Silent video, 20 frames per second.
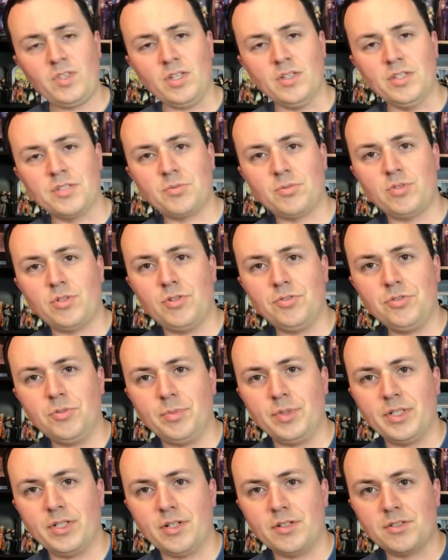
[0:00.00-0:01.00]
This one's also
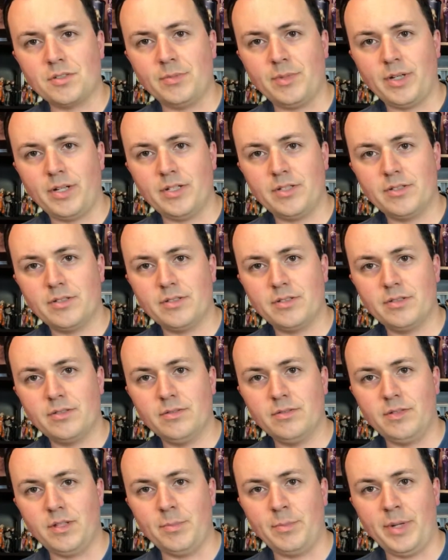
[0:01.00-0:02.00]
been customized.
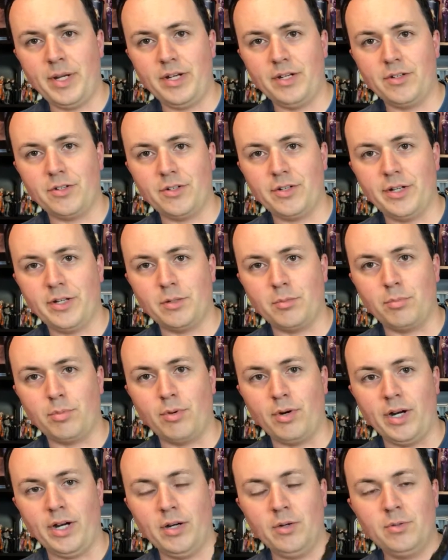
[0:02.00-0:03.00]
They painted her hair
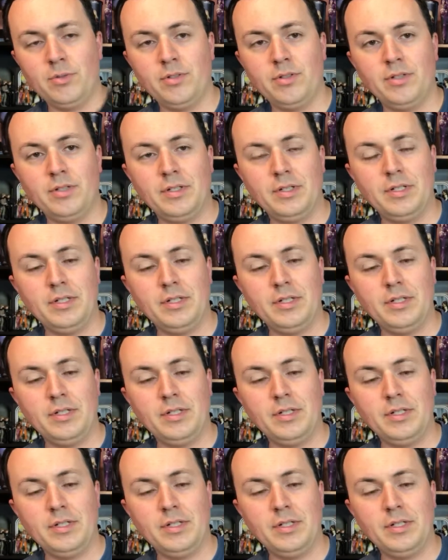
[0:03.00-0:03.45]
brown.